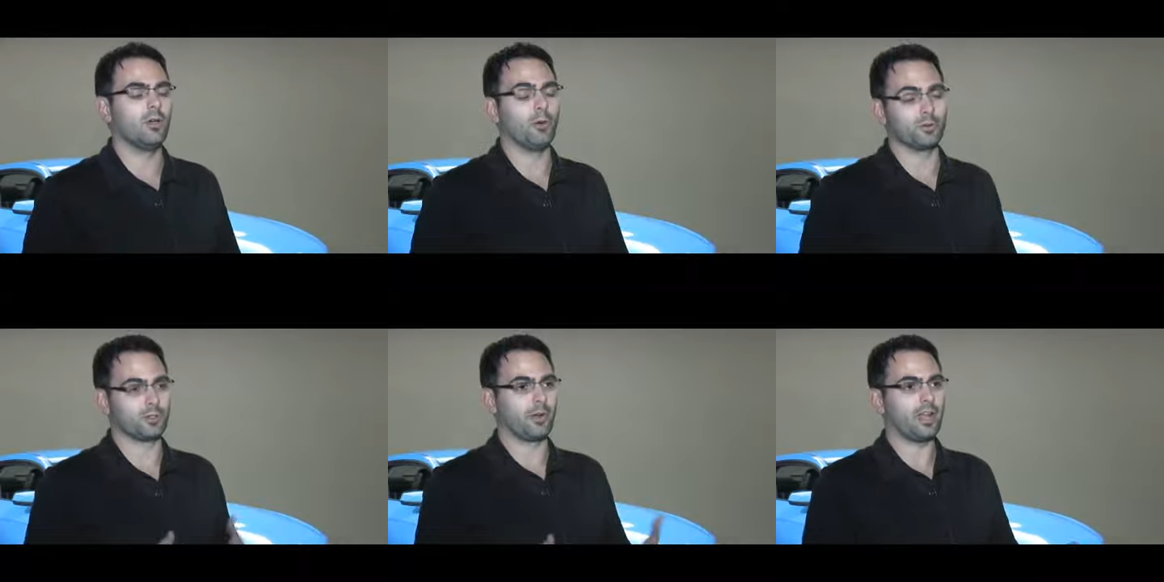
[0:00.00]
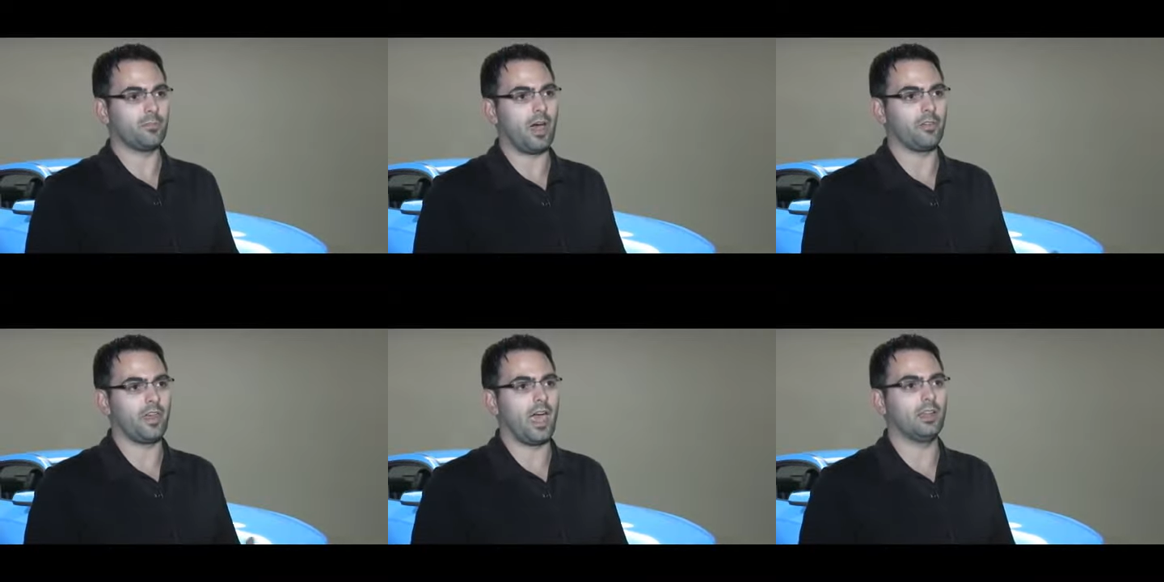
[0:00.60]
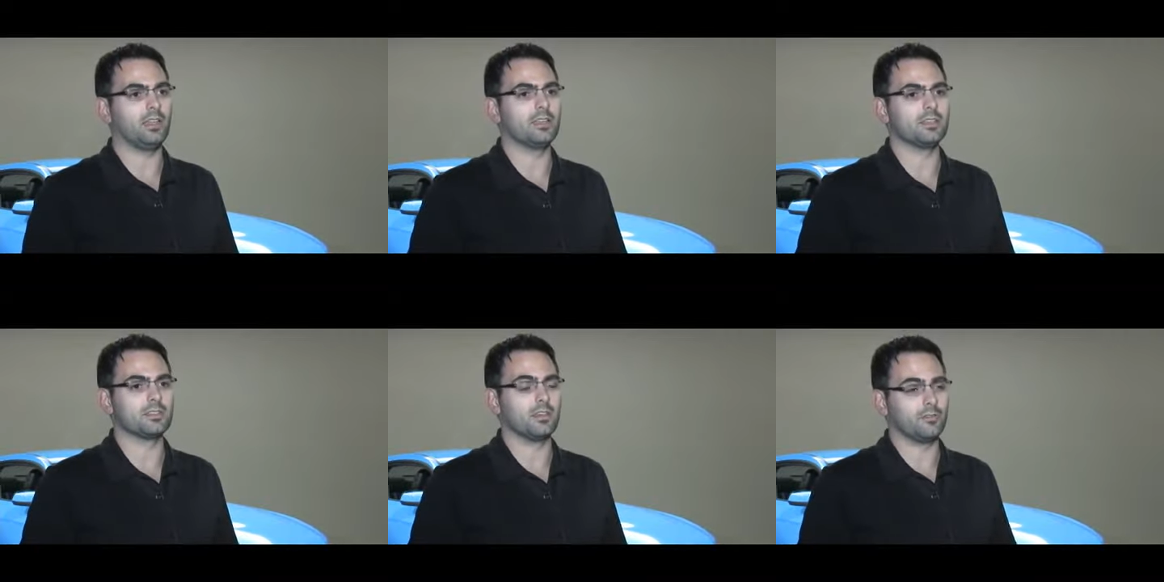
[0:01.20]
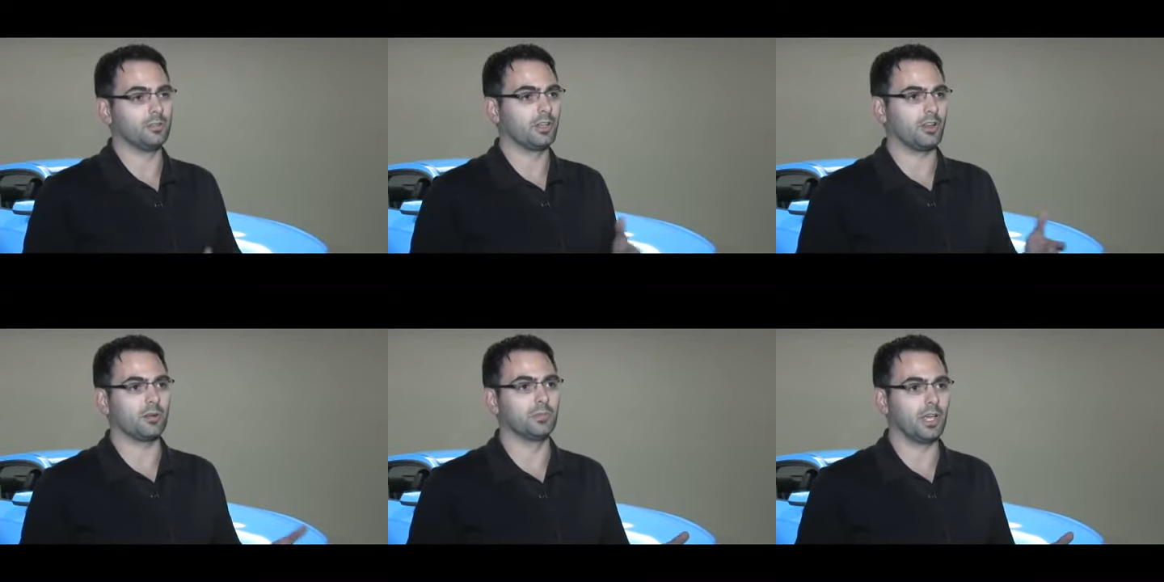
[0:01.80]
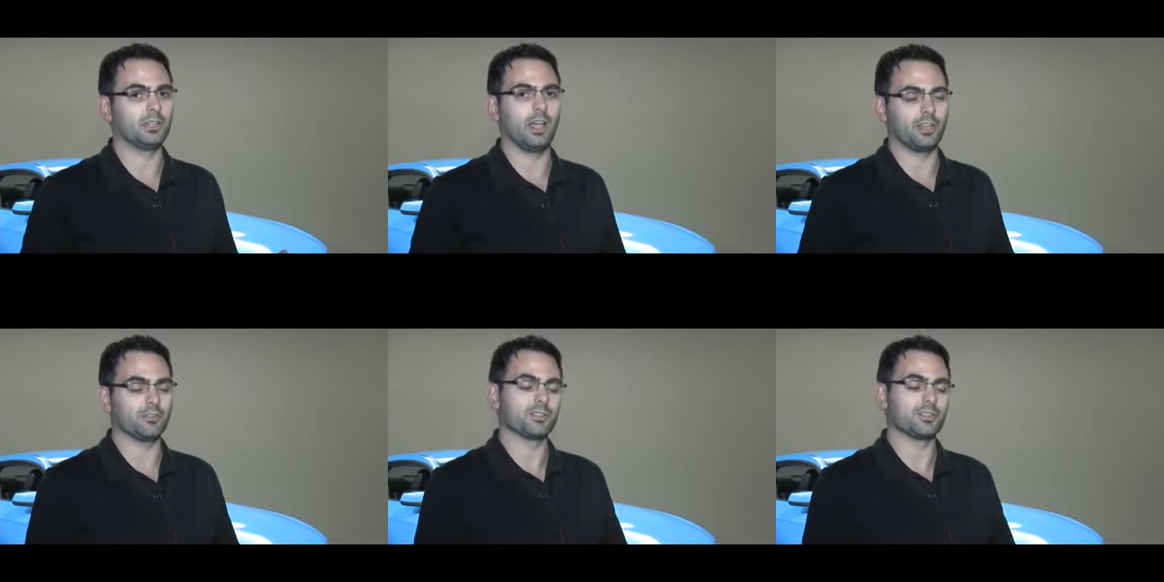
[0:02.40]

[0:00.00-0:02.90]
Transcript: What was great about that is if you look in our bloodline,